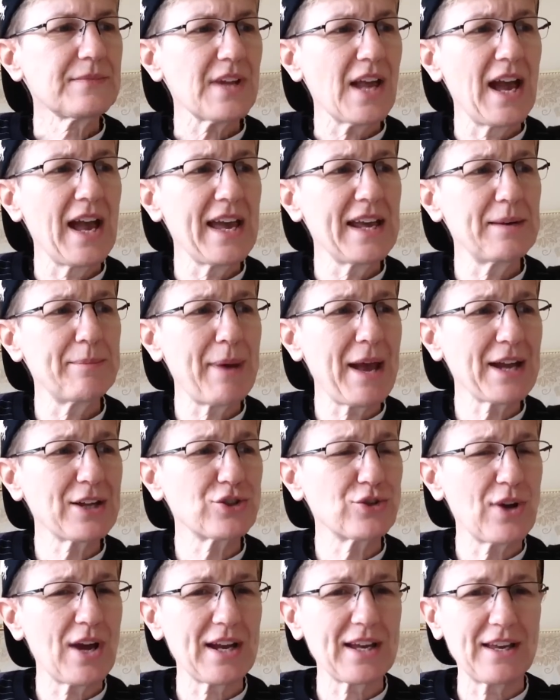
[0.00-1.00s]
I had to
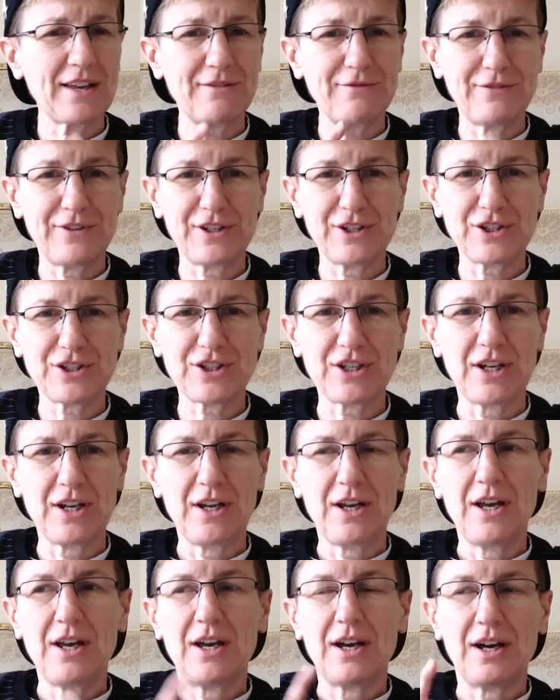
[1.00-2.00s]
backtrack and finish
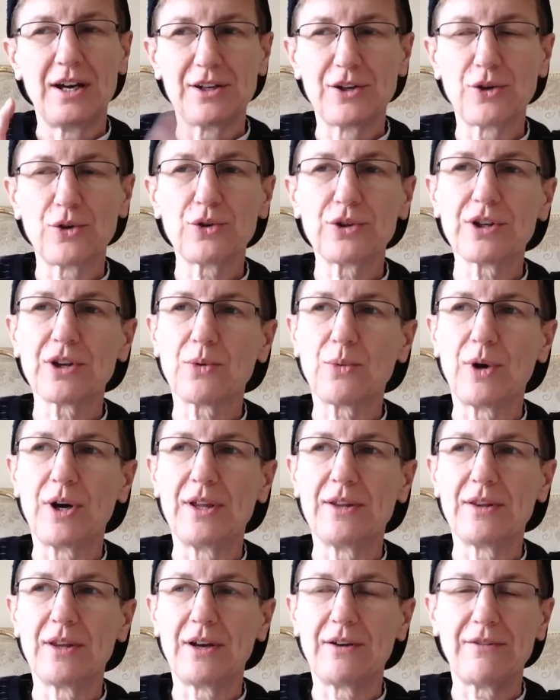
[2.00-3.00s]
an earlier
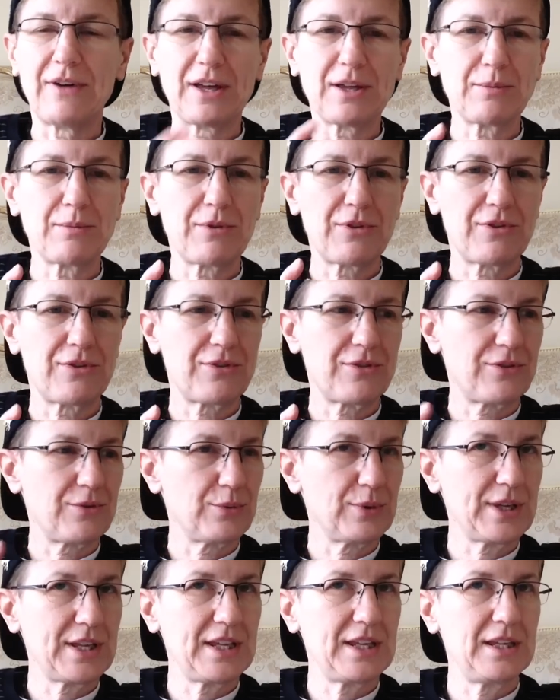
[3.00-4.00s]
one, uh, volume
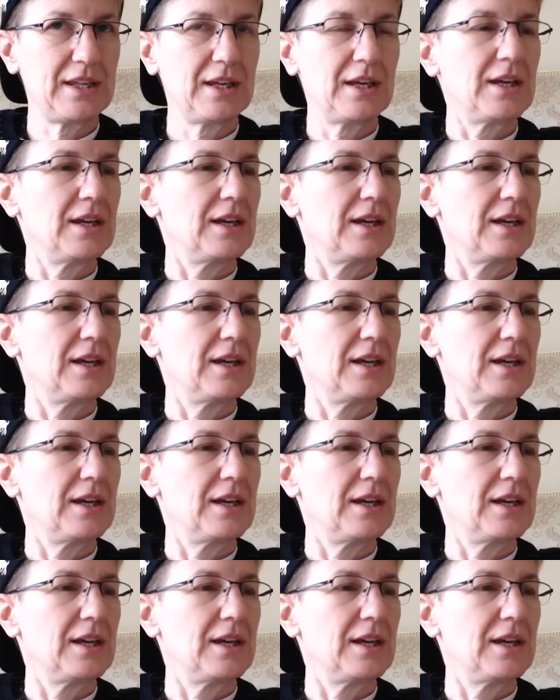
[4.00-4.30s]
three.